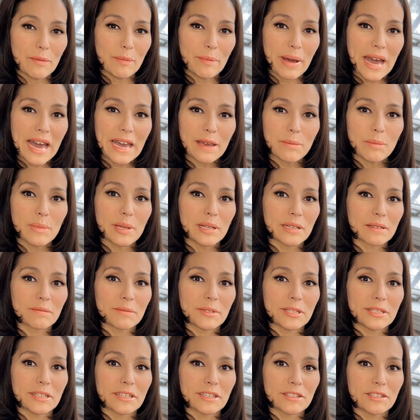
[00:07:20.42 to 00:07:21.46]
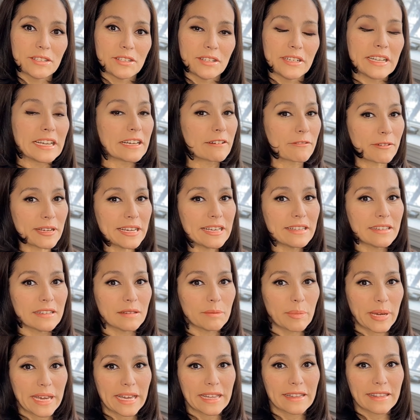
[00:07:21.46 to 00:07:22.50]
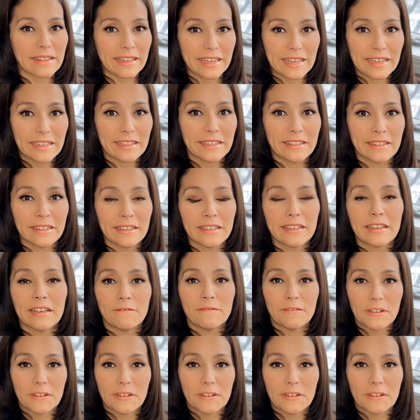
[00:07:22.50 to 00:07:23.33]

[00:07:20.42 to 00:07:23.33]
My milk production increased by at least